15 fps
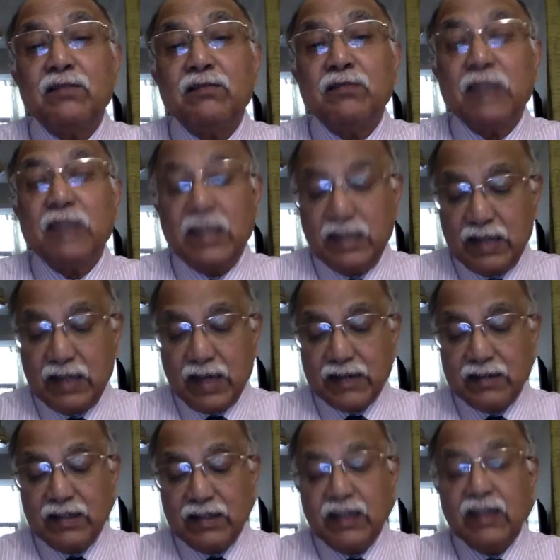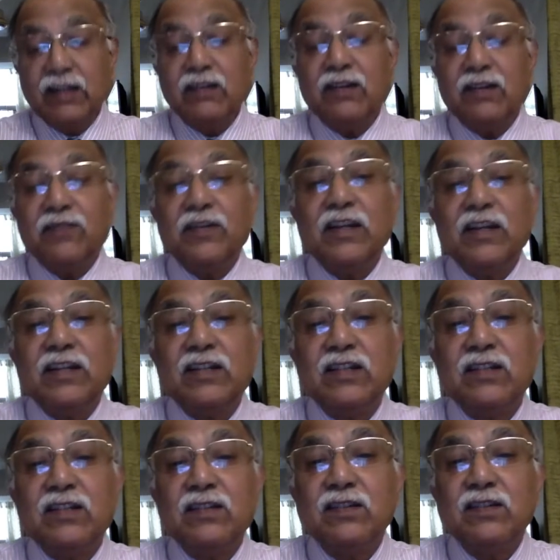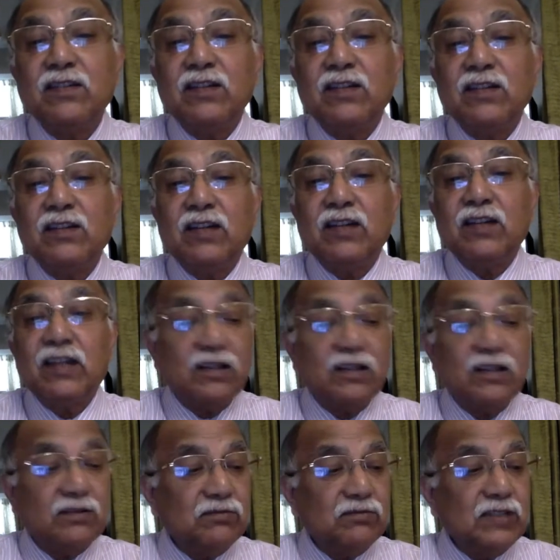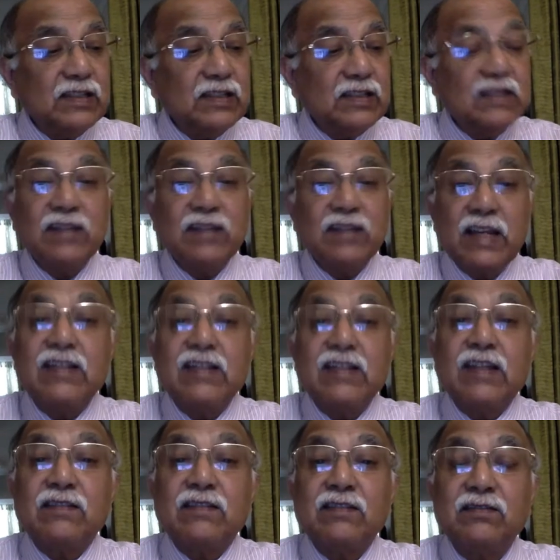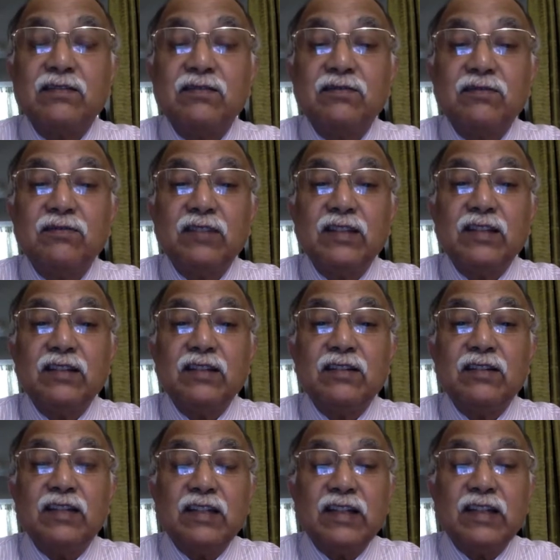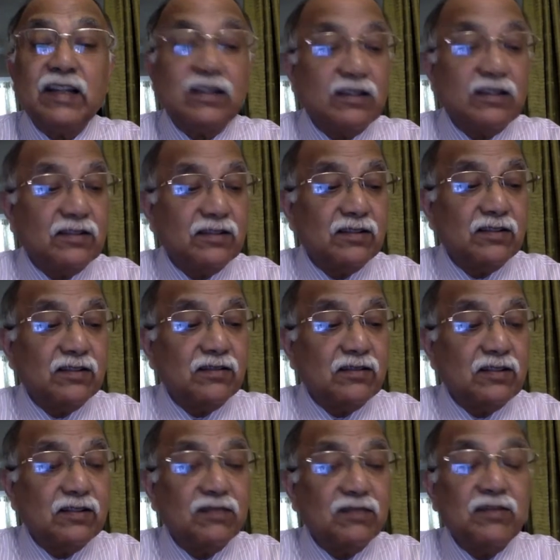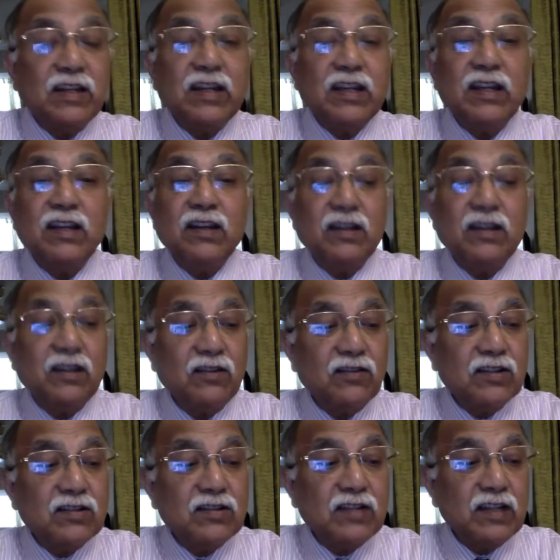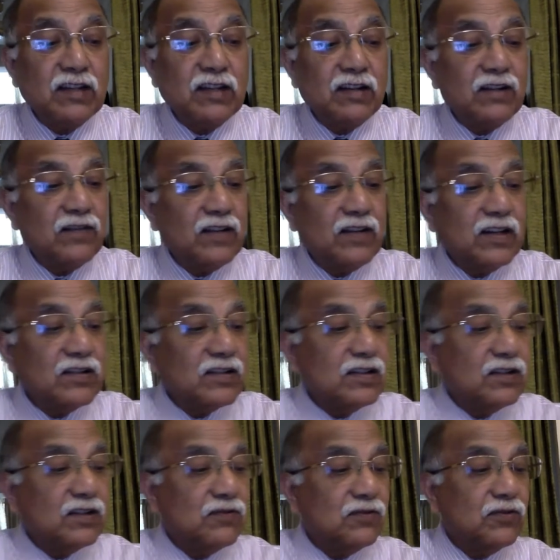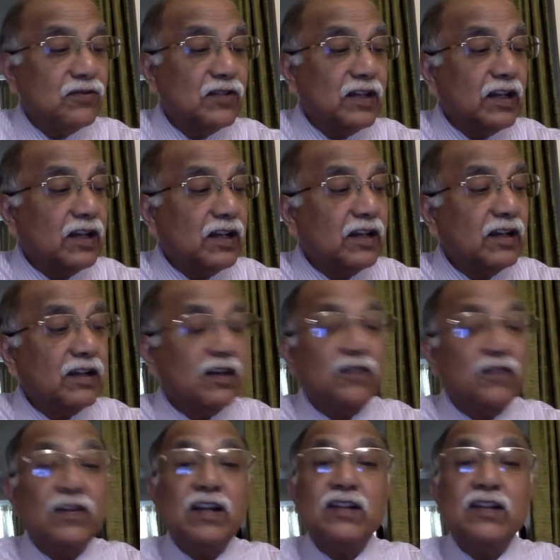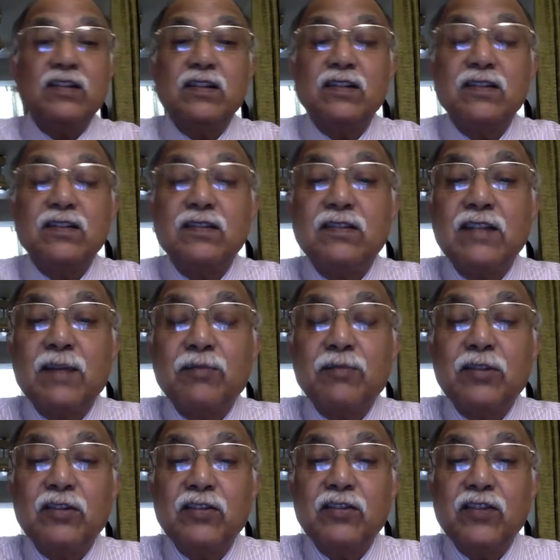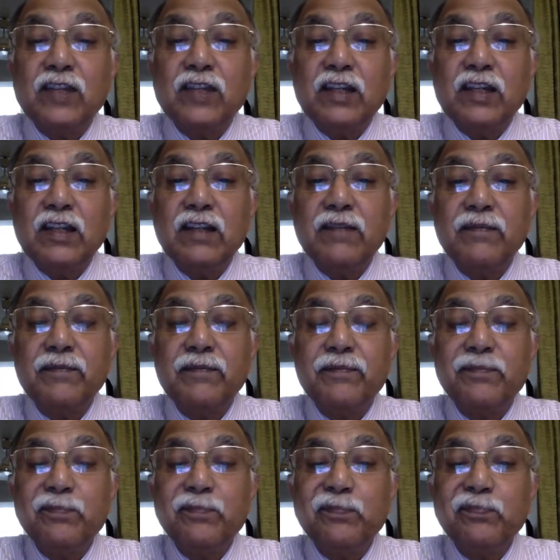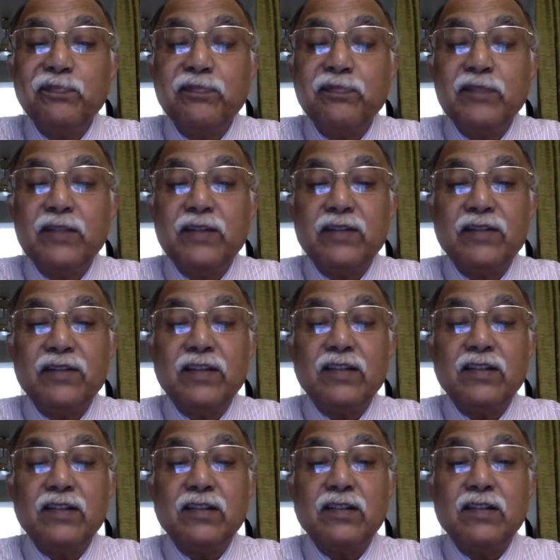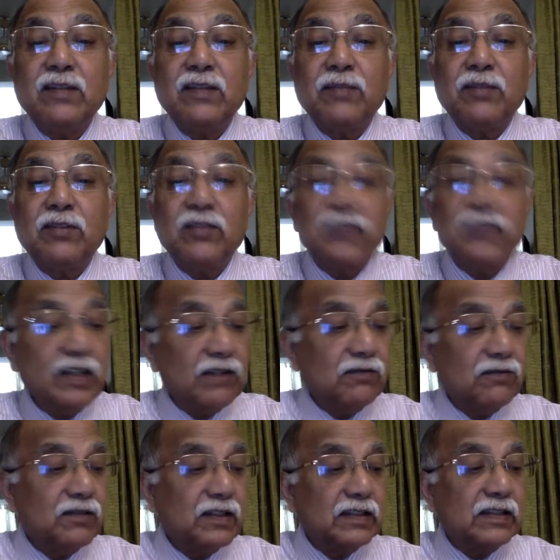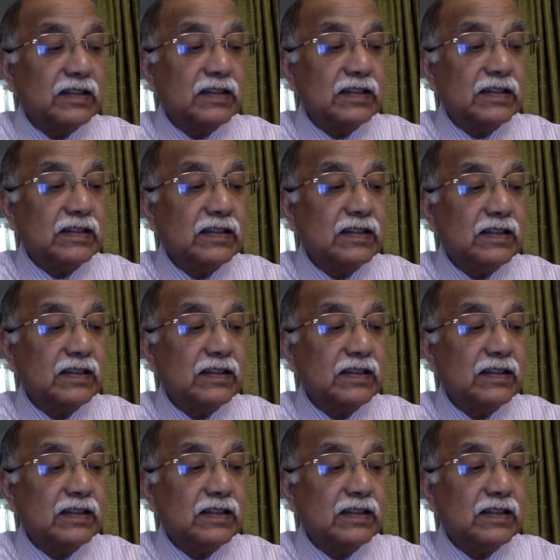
in Revelations, Jesus tells us in that it's a very interesting Revelations. If you see Revelations chapter 3, Revelations chapter 3 verses